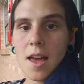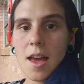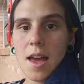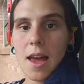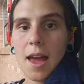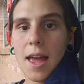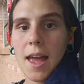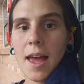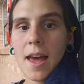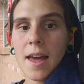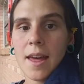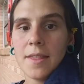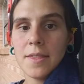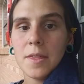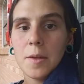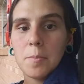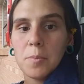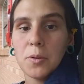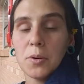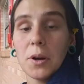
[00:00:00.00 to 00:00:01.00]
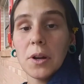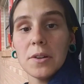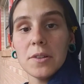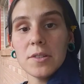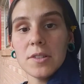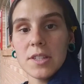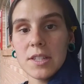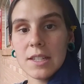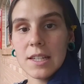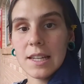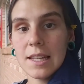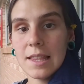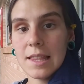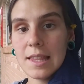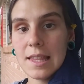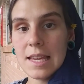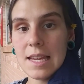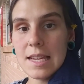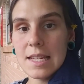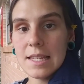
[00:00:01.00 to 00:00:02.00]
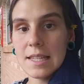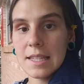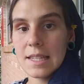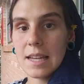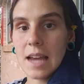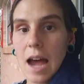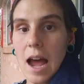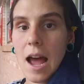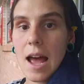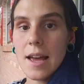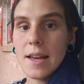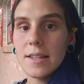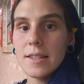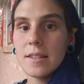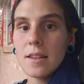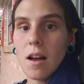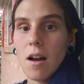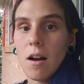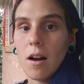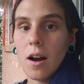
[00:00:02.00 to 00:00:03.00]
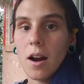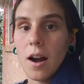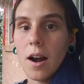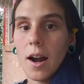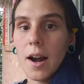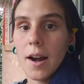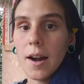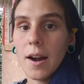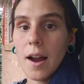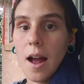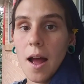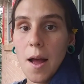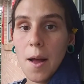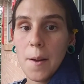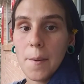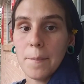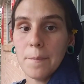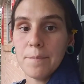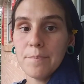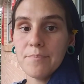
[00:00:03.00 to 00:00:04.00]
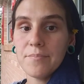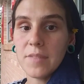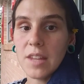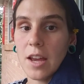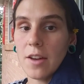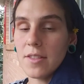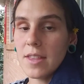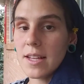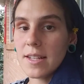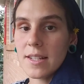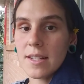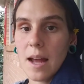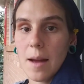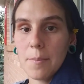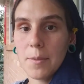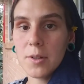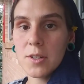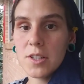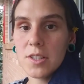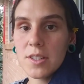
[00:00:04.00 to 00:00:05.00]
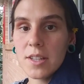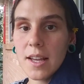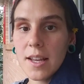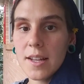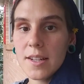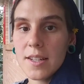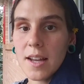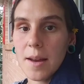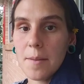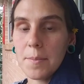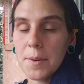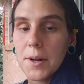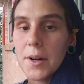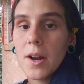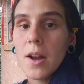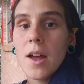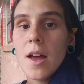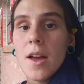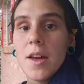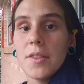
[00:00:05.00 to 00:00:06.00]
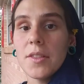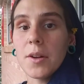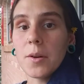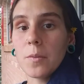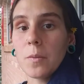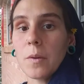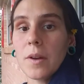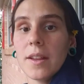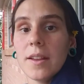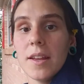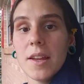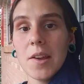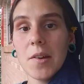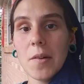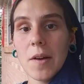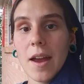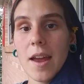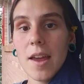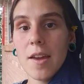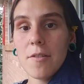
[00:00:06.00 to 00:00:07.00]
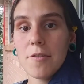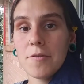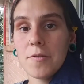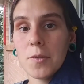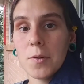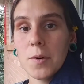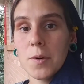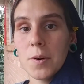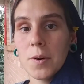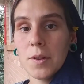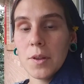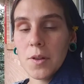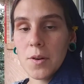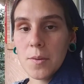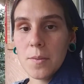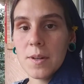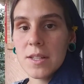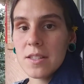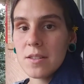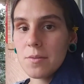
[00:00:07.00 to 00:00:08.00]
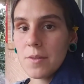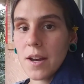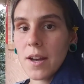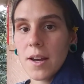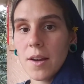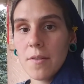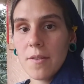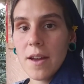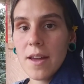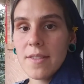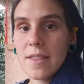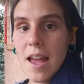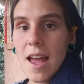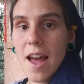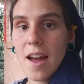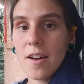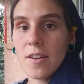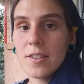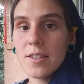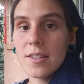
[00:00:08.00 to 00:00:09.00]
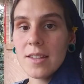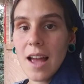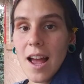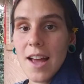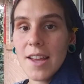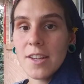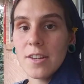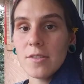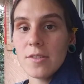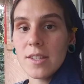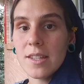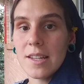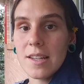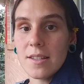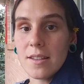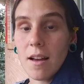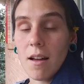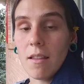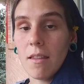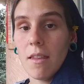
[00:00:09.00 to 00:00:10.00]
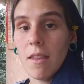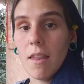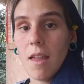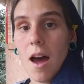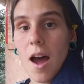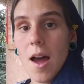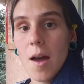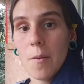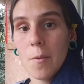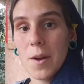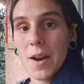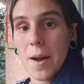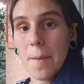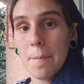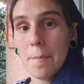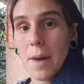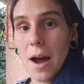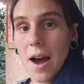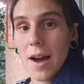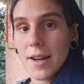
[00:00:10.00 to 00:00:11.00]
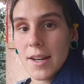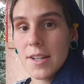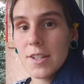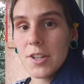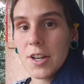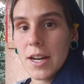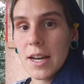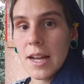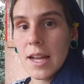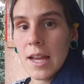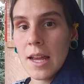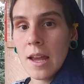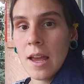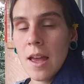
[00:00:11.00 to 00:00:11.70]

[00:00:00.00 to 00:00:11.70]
And the pros to these guys are, they snap on just like a diaper. They're really great for little ones running around the house. I use these a lot when I'm potty training